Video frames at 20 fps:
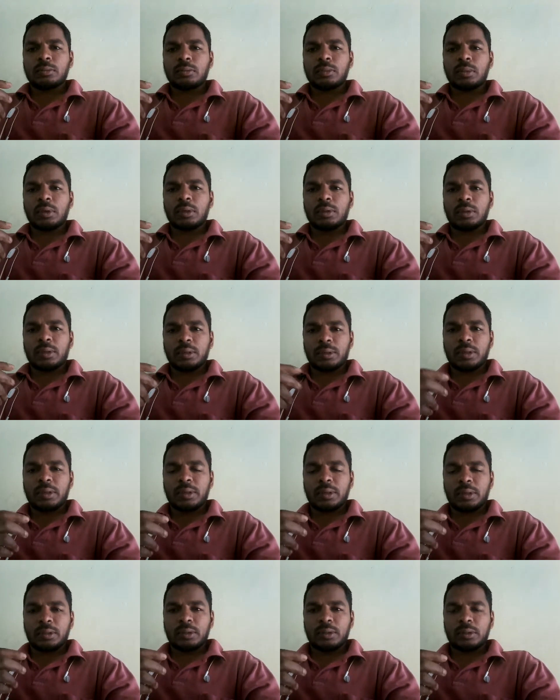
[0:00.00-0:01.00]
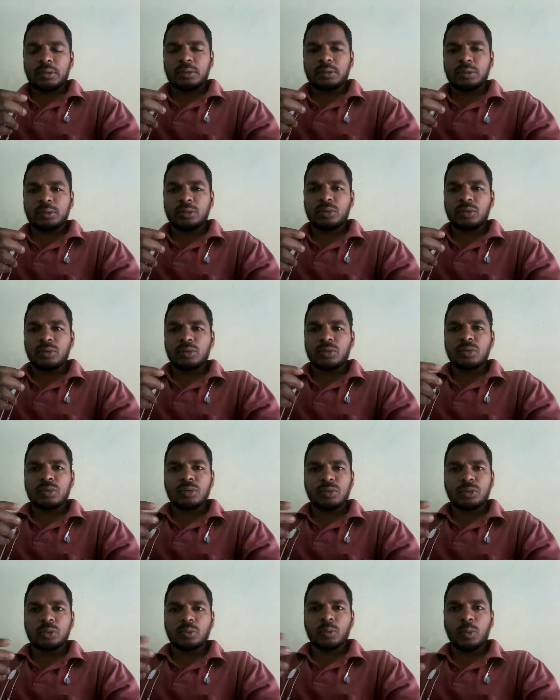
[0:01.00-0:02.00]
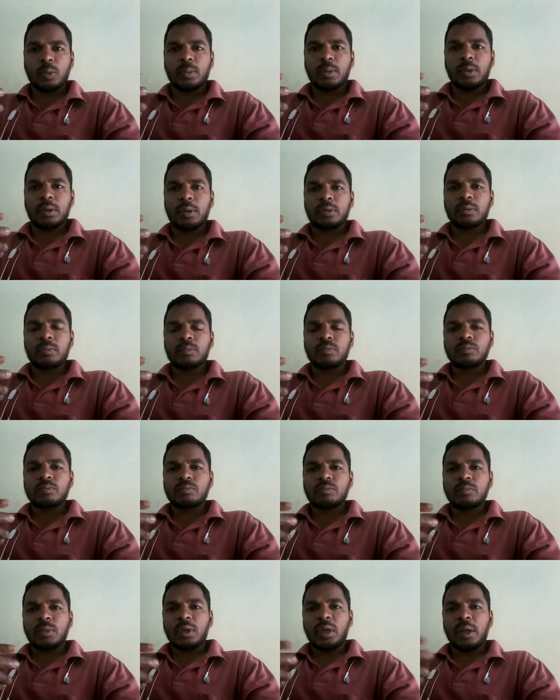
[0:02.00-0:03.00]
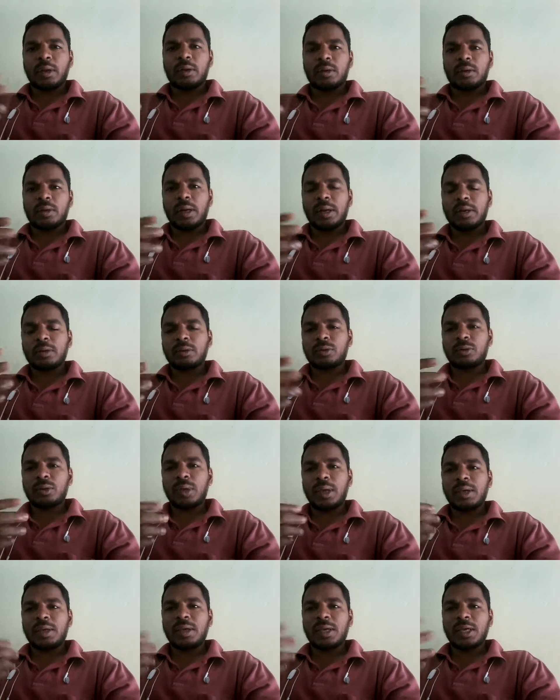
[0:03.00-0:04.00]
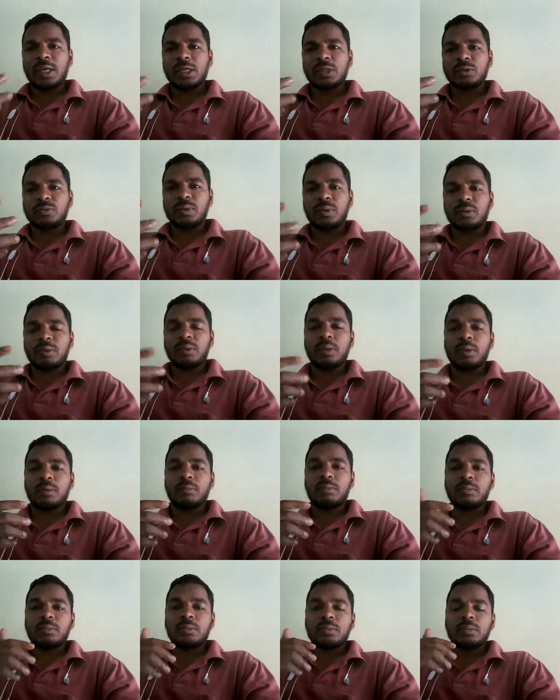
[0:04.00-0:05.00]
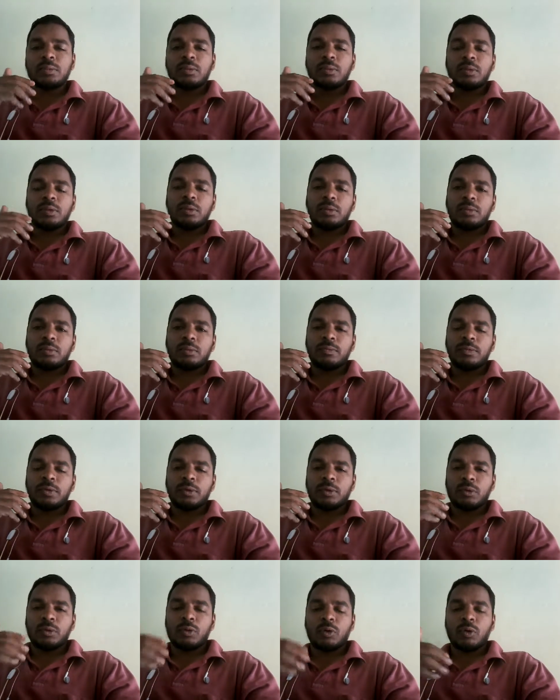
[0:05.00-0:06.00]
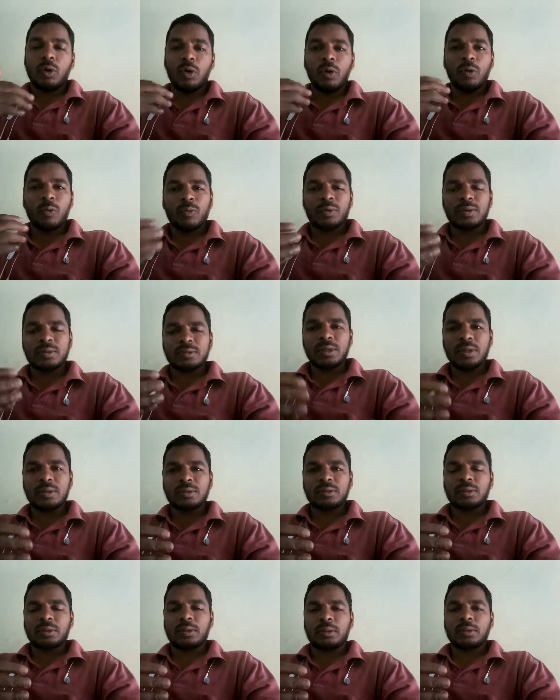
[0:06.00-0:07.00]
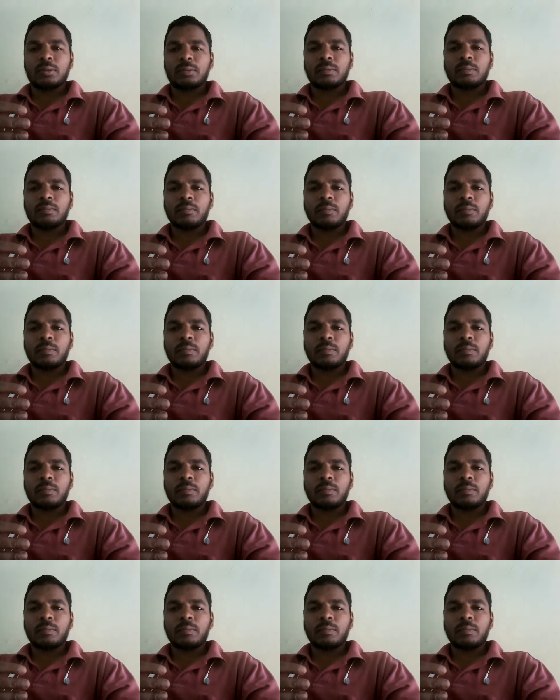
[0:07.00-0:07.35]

other kids to use mobile, I tried to engage with them with conversation,